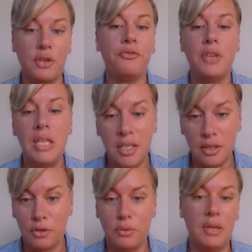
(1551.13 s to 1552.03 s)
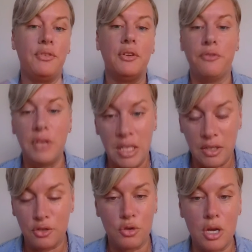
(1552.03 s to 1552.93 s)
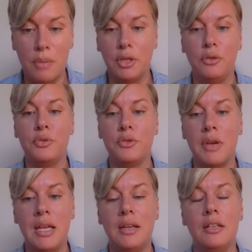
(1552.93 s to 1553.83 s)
You're feeding the grief. You're feeding the trauma loops, right?